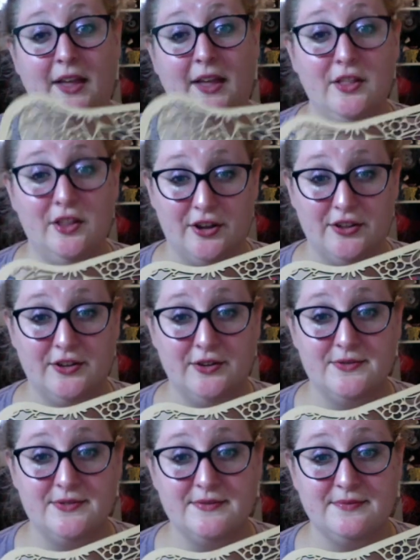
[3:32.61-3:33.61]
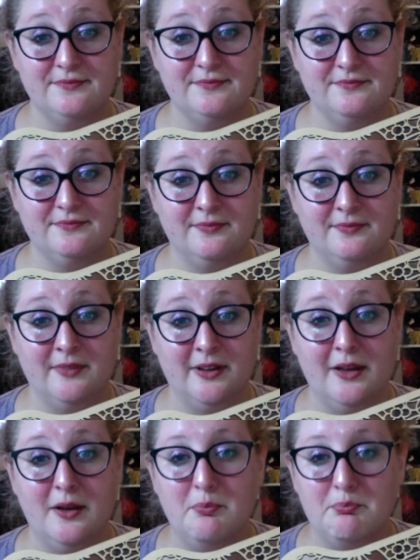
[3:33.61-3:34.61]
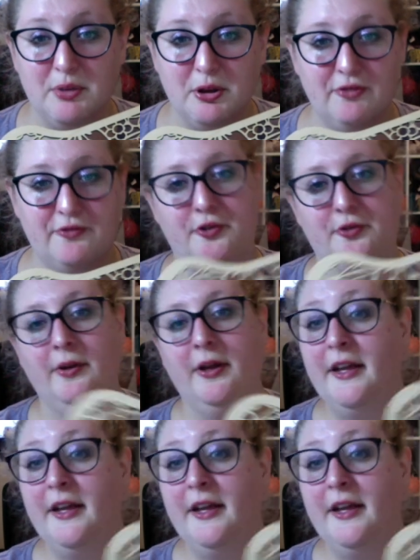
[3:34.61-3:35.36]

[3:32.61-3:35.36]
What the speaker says: Look at those. Beautiful.